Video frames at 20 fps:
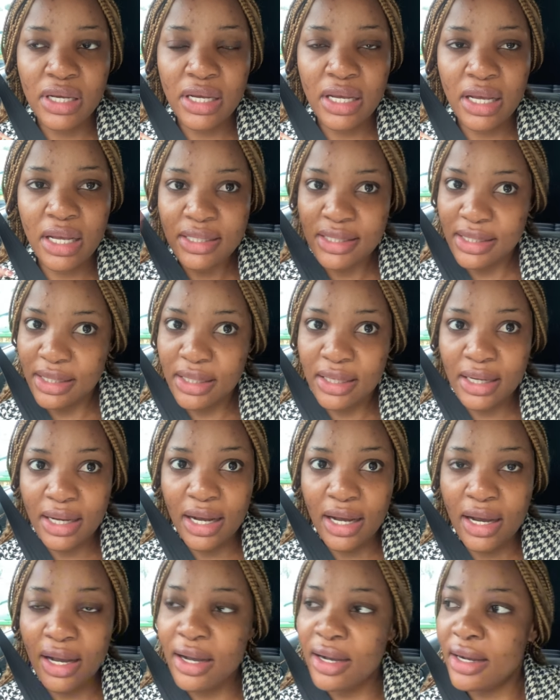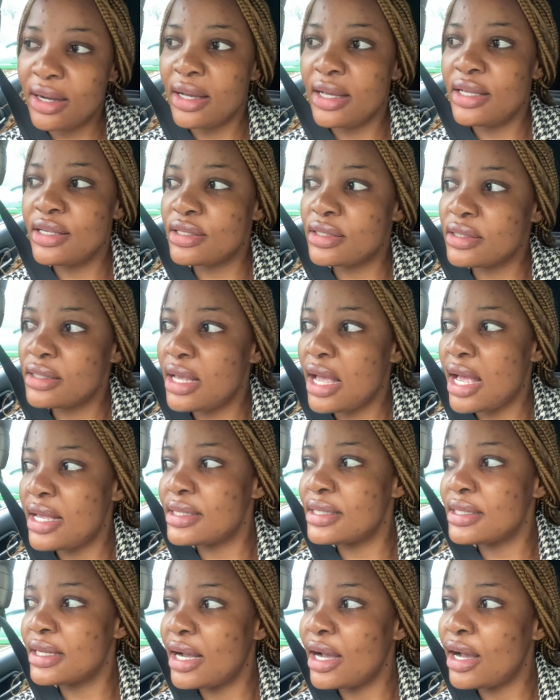as a
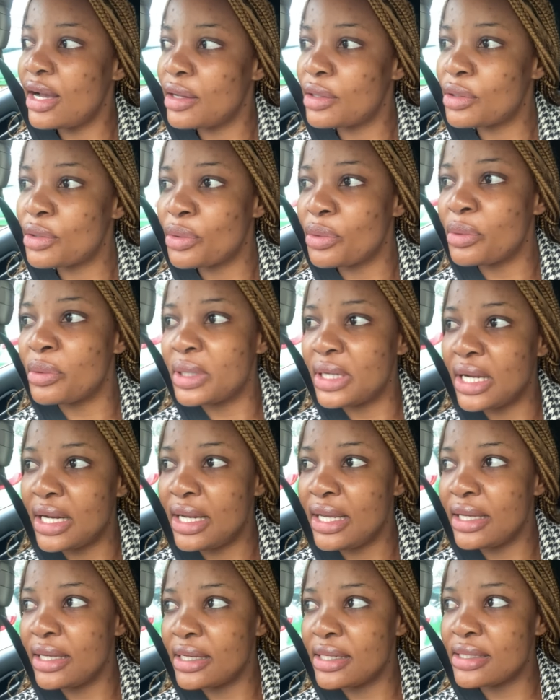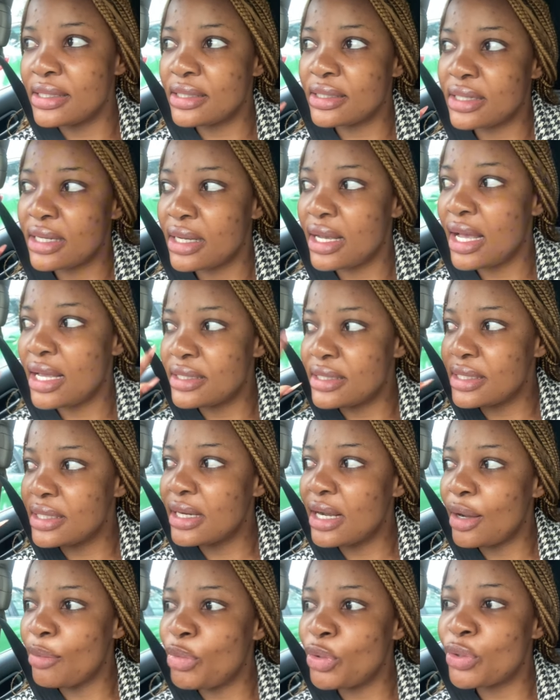corona,
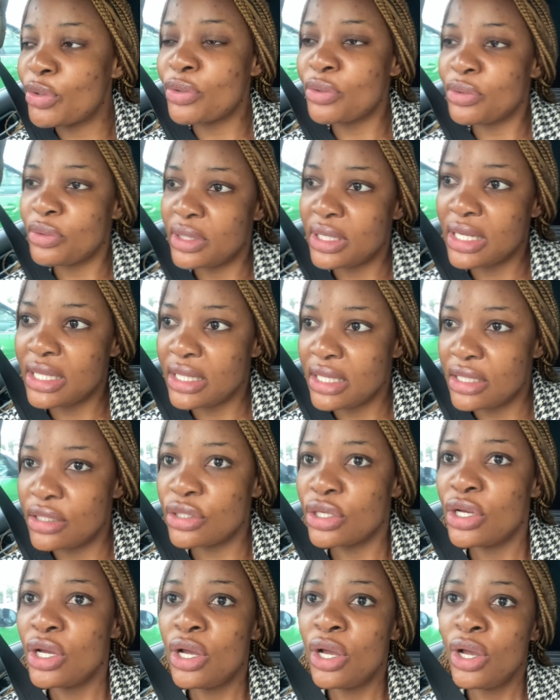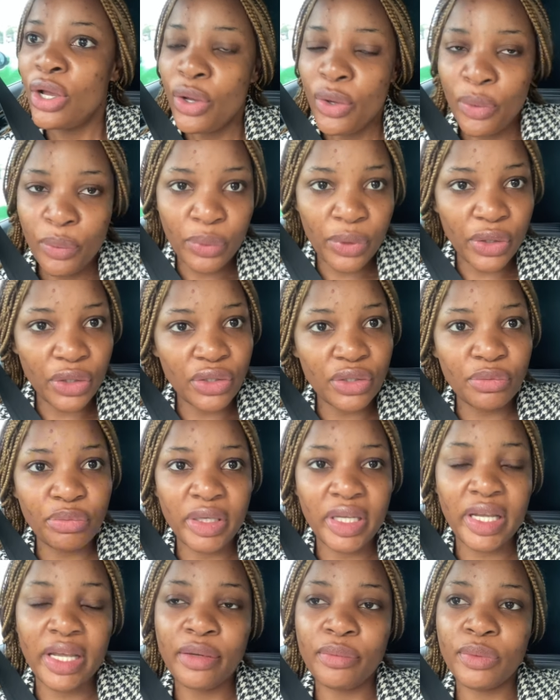that we're not
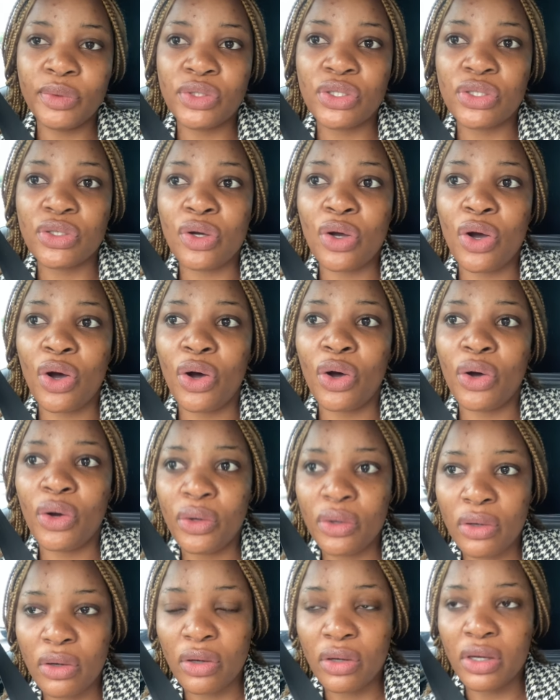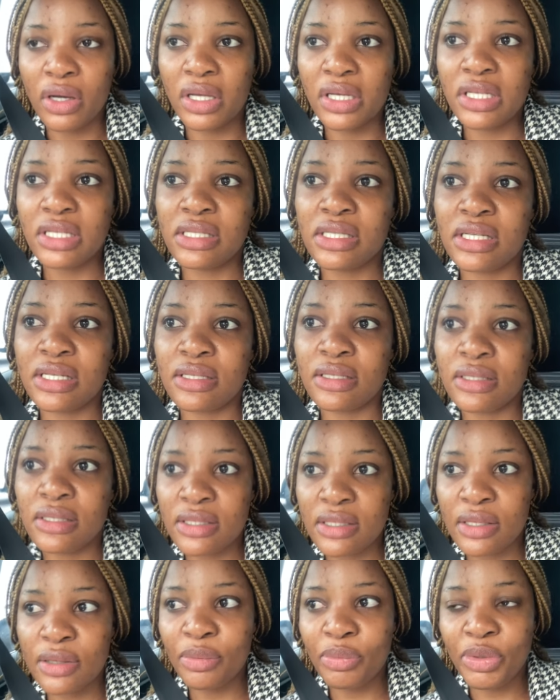being able to go. God is
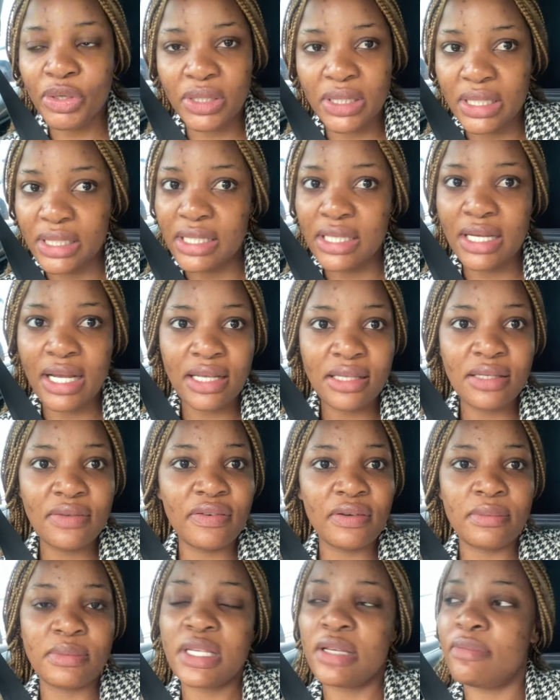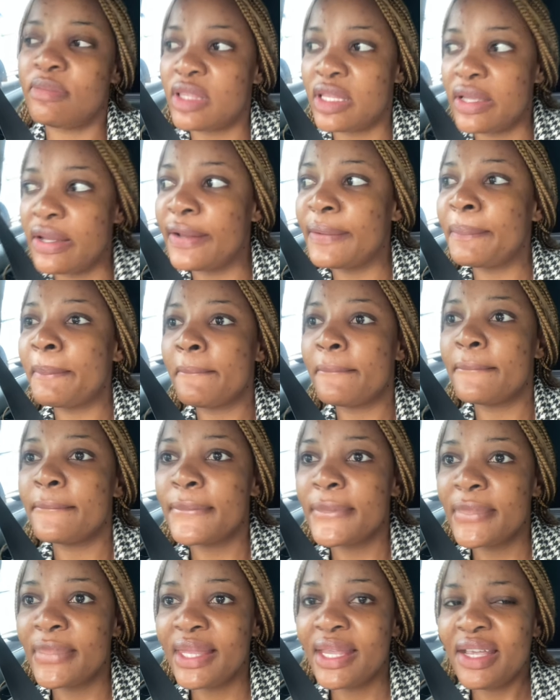just protecting us from something.
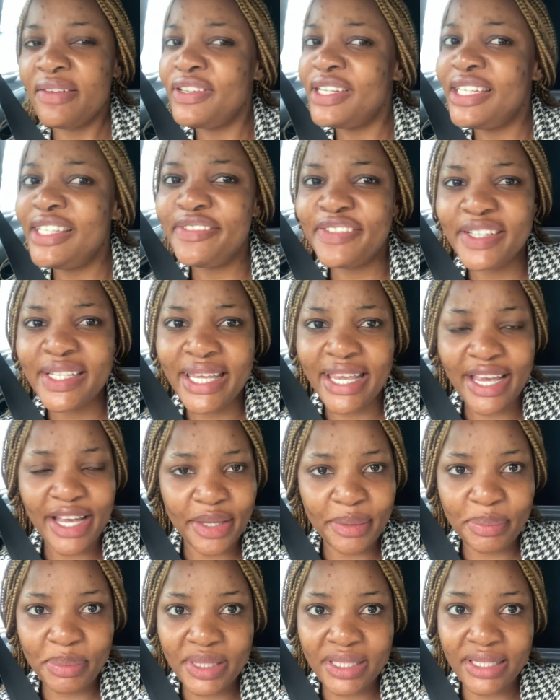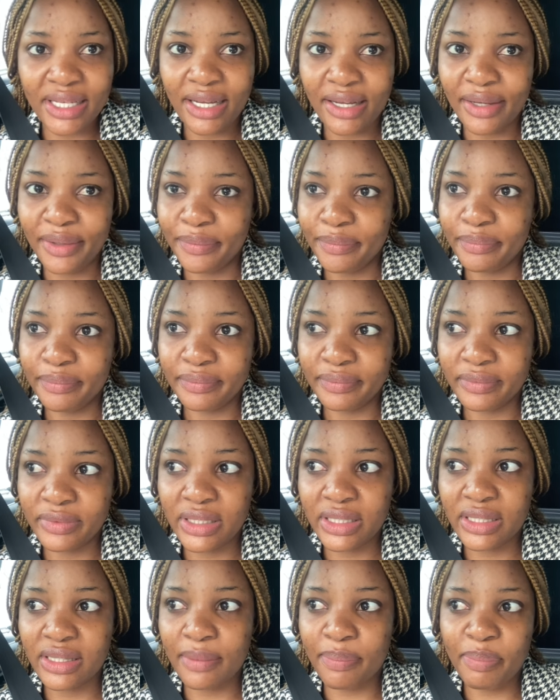Even leaving gaps,
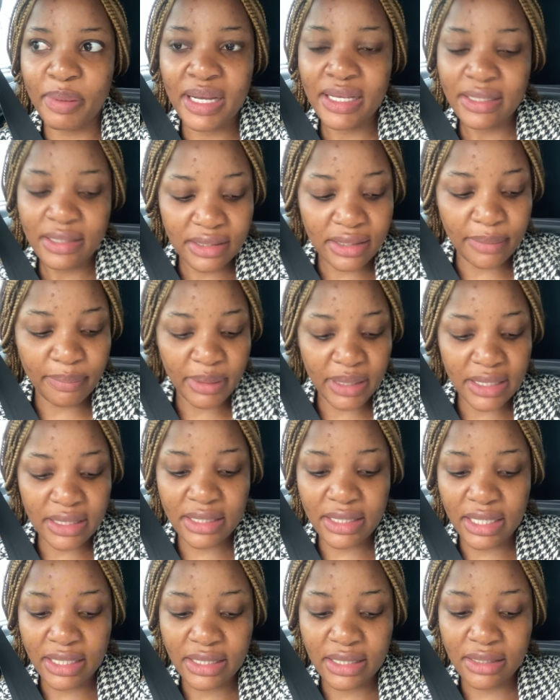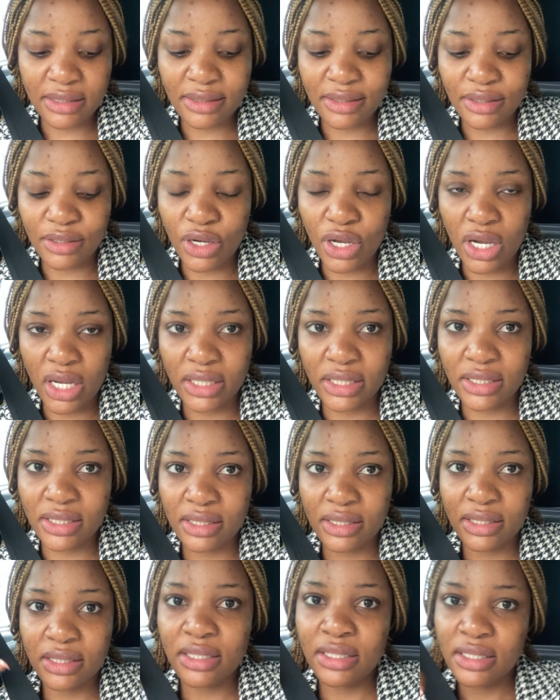the plans are just
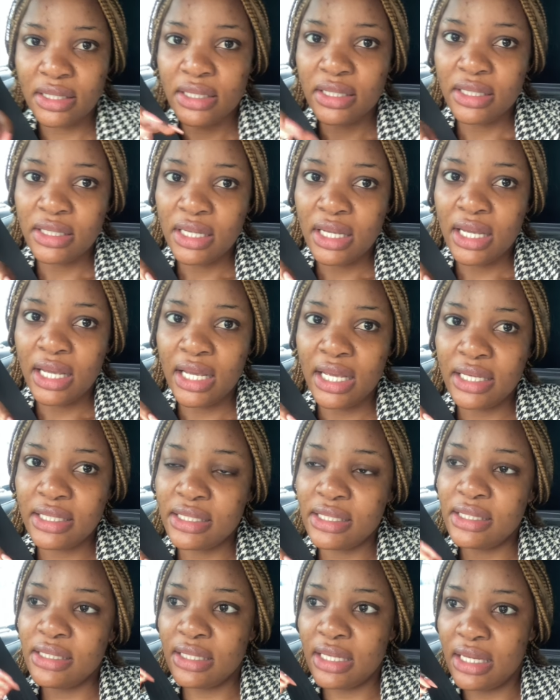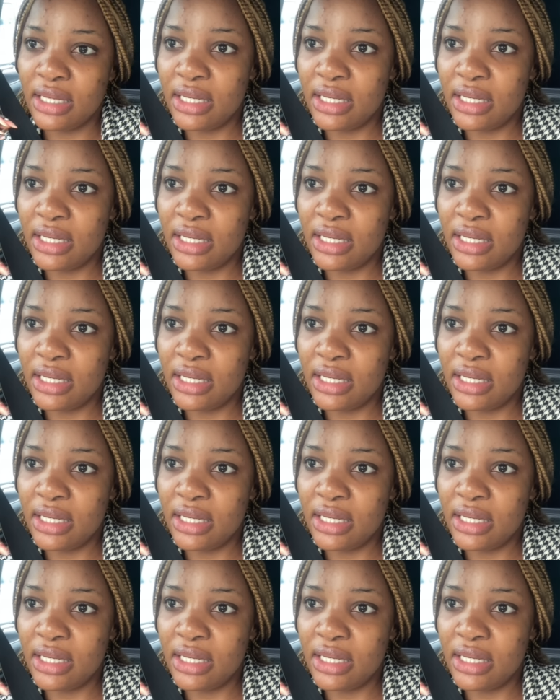not. Had it